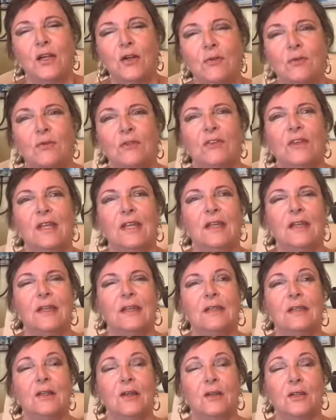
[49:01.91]
think
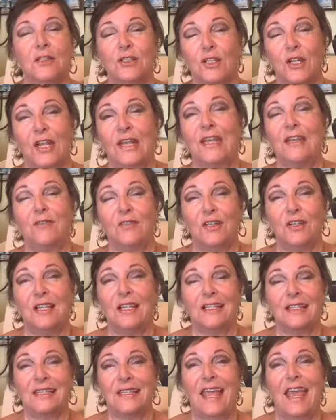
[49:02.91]
and even
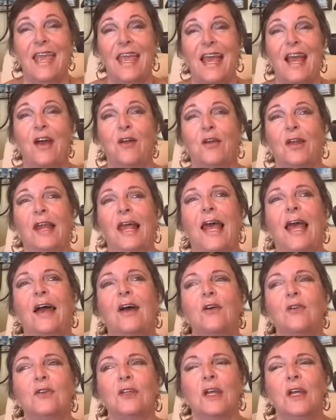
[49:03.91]
say out loud,